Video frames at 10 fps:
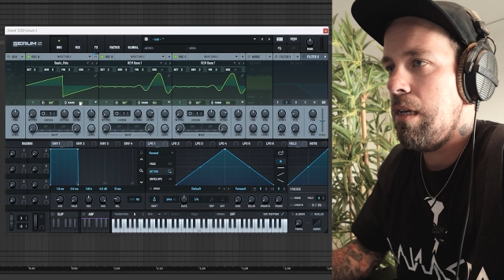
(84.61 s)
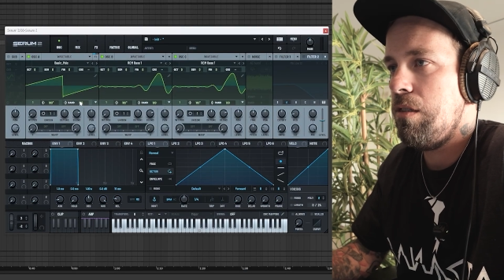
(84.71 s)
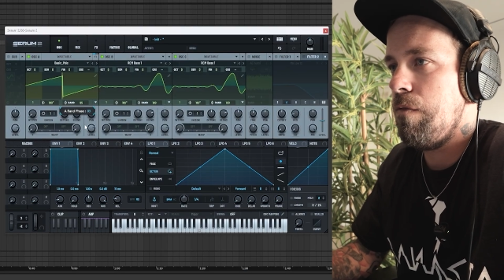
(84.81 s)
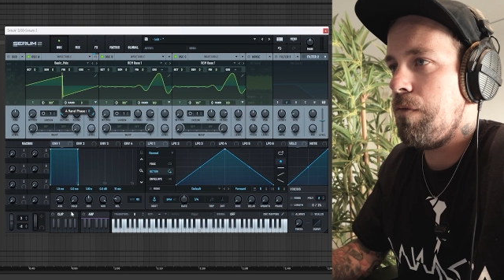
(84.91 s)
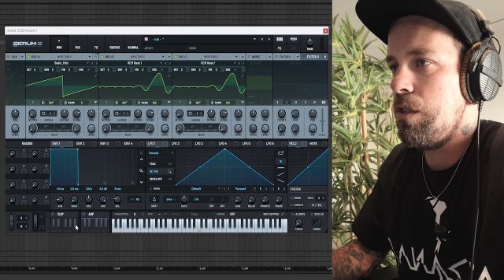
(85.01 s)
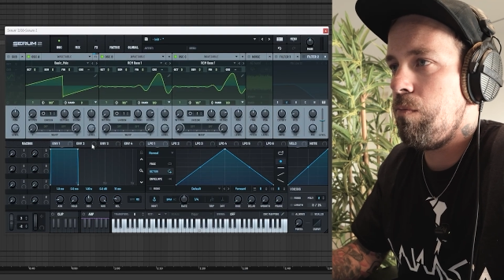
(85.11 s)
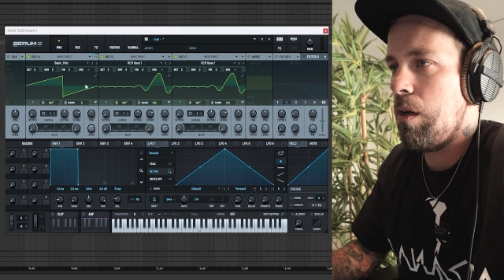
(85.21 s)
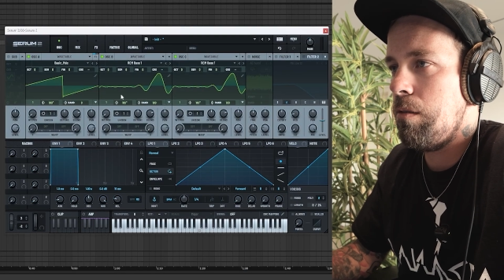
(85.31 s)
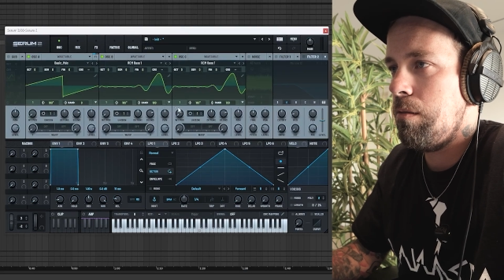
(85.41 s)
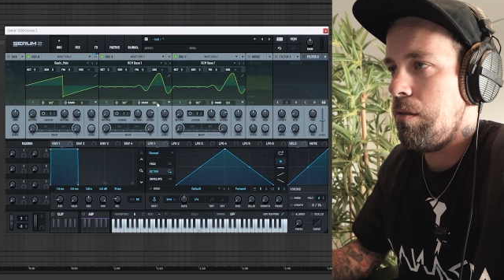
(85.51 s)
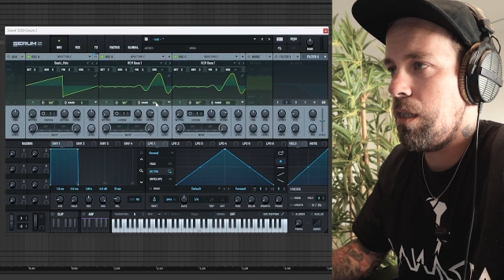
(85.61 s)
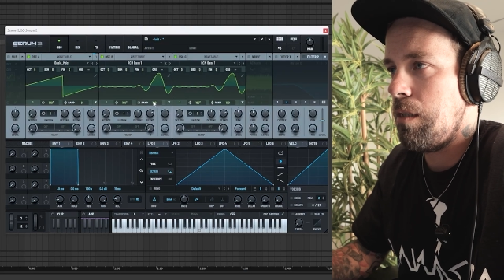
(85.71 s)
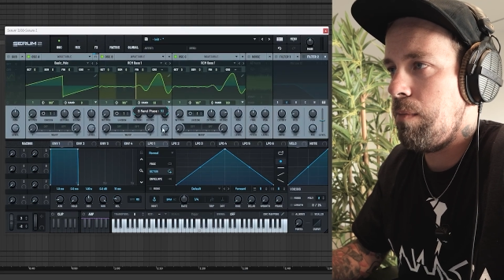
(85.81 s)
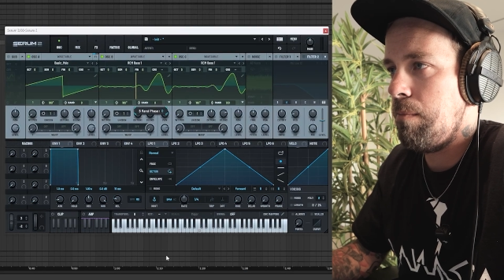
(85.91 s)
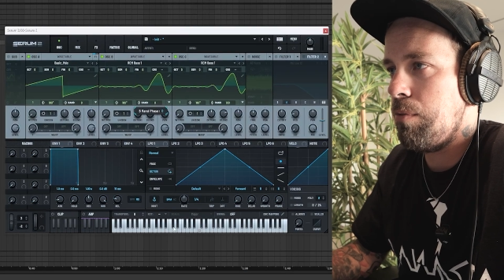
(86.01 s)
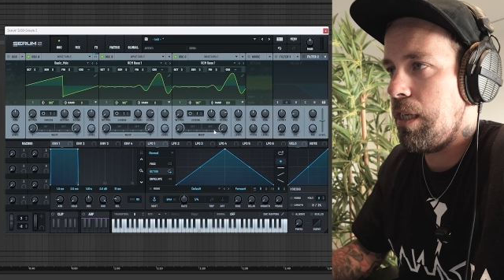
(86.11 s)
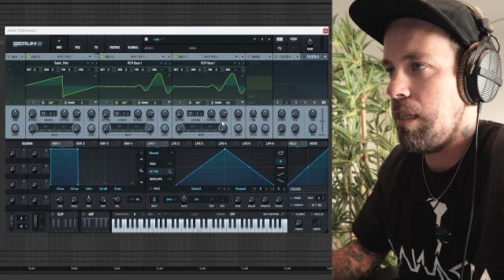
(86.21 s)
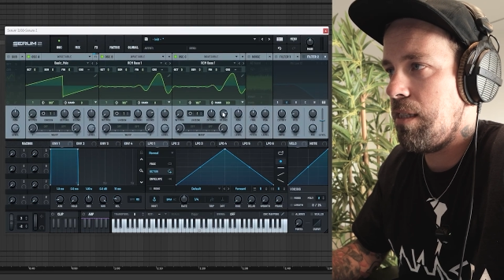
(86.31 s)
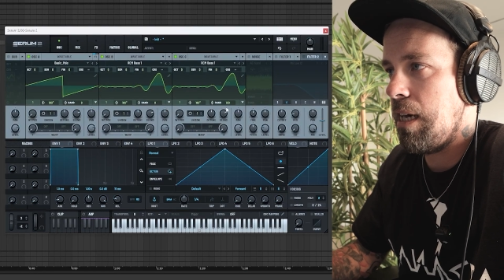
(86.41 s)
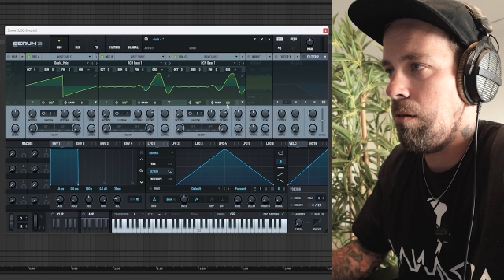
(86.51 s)
So first one is gonna be
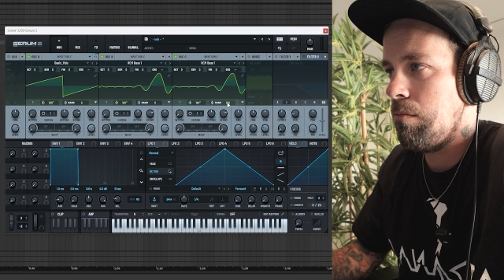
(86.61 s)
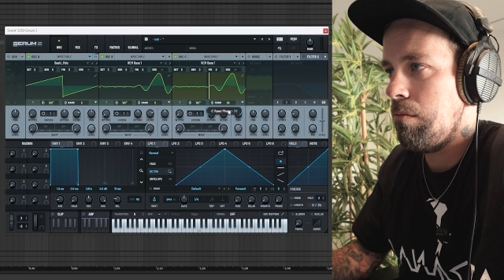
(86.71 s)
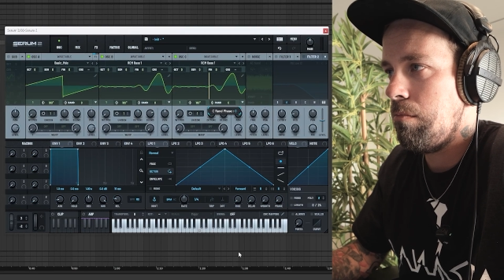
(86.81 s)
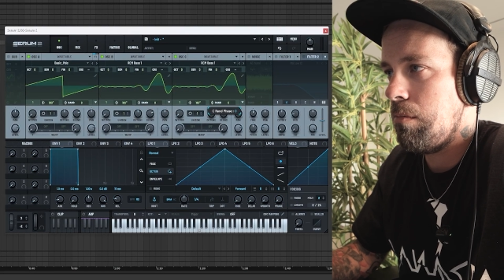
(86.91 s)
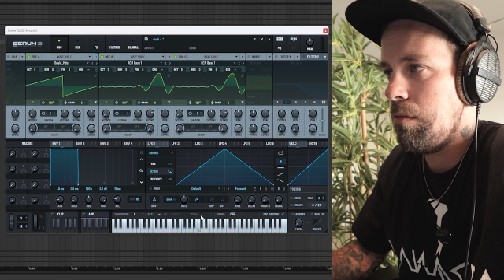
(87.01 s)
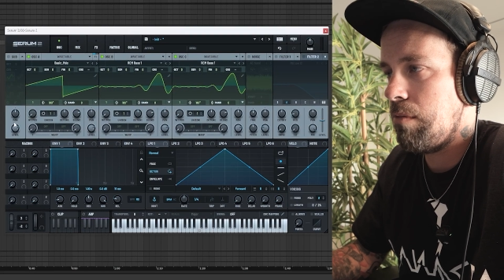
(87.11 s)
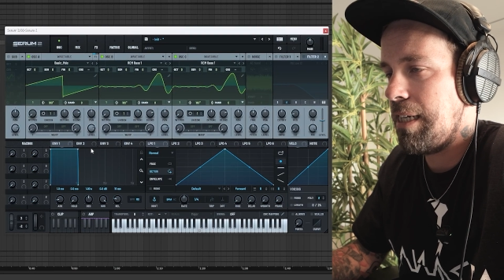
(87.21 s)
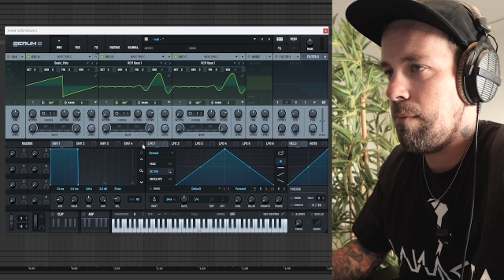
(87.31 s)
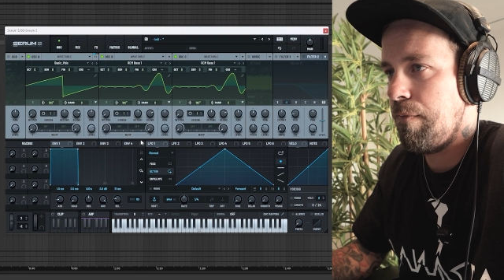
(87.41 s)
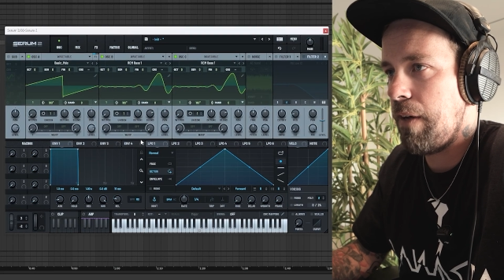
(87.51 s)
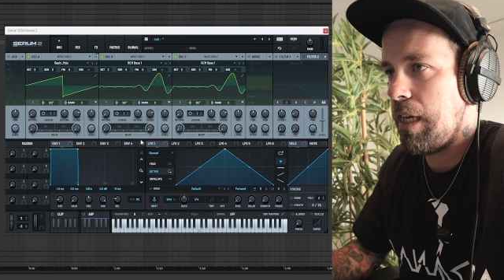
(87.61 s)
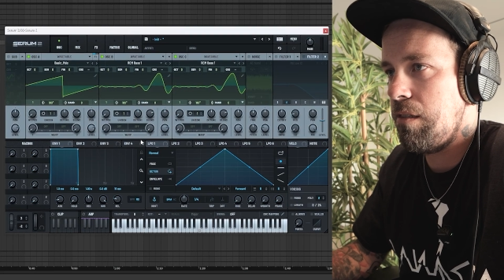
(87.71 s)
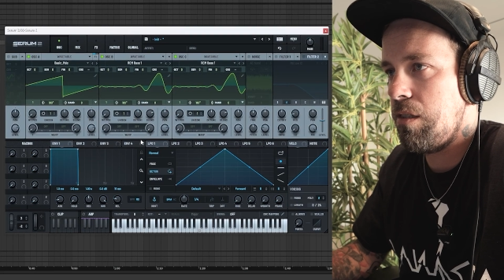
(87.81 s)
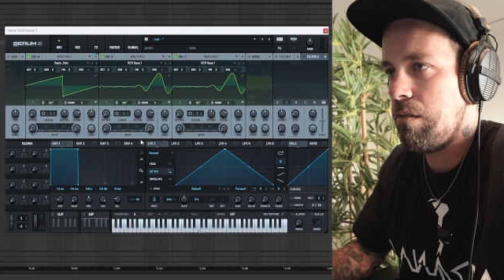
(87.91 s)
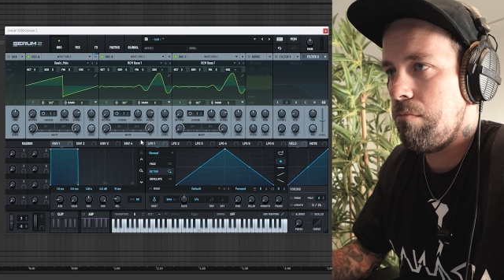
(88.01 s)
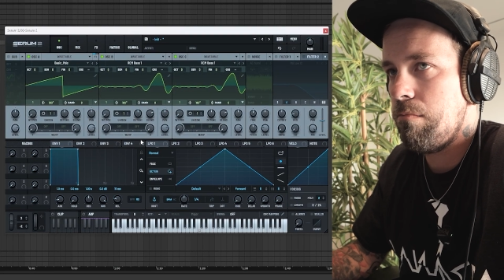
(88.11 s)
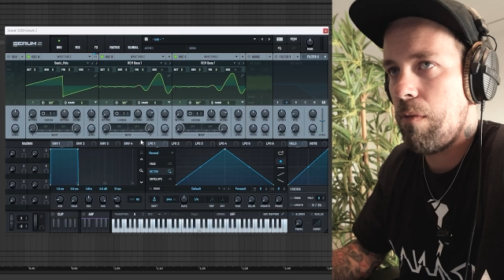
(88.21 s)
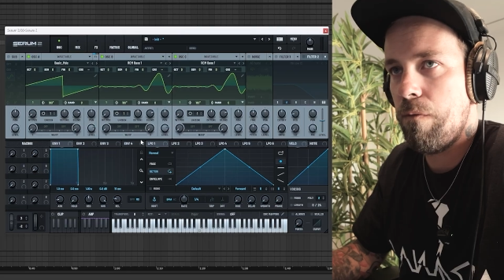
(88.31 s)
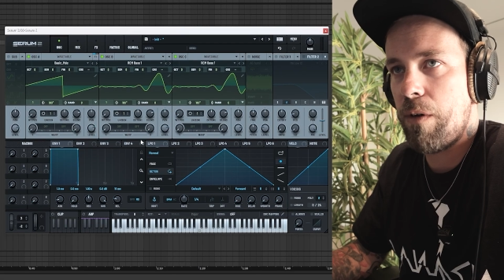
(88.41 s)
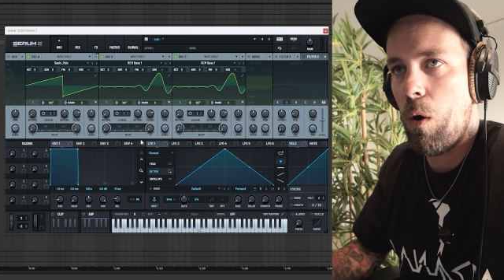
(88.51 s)
bringing down the random phase
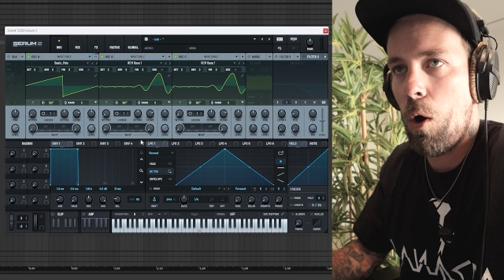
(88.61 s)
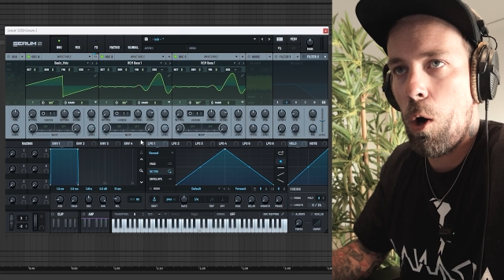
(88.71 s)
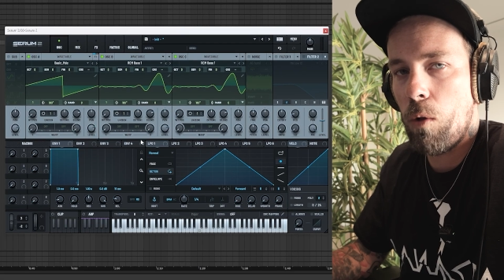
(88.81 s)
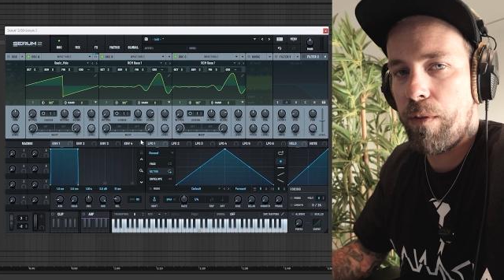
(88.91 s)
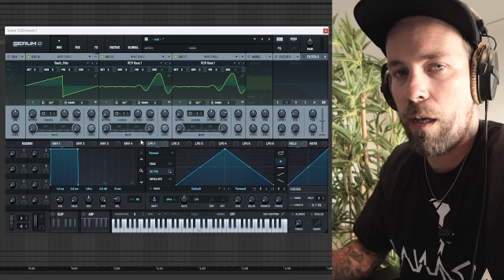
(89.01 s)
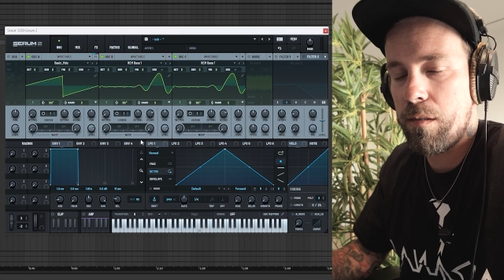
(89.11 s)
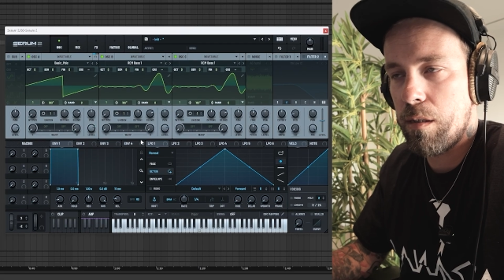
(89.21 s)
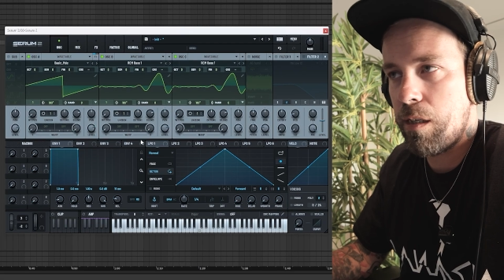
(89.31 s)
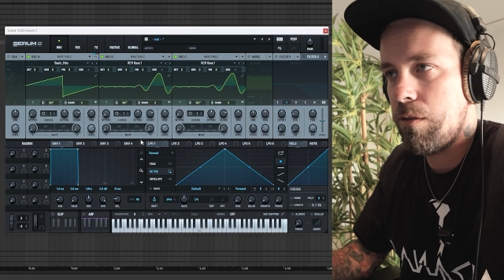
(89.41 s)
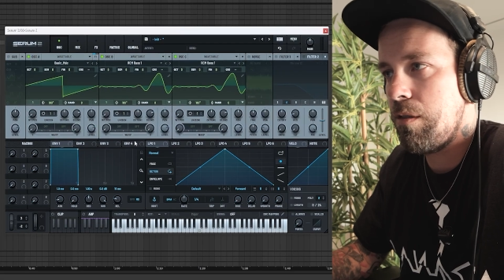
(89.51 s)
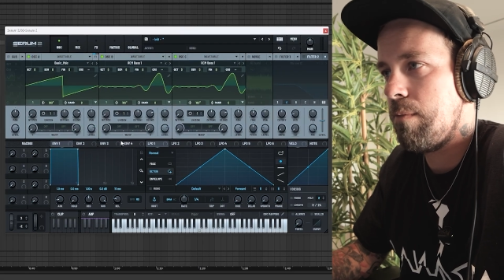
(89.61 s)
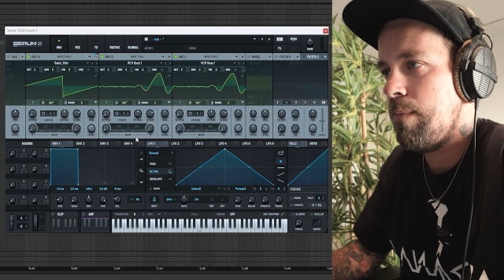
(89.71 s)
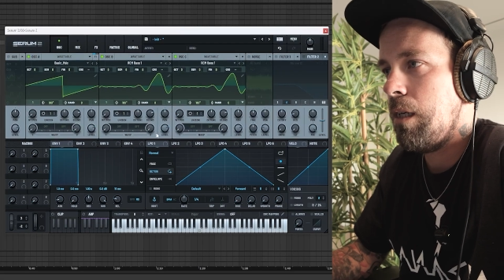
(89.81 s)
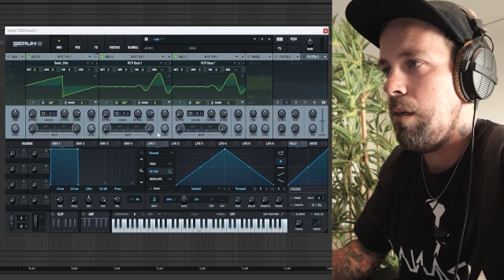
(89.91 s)
of all the oscillators.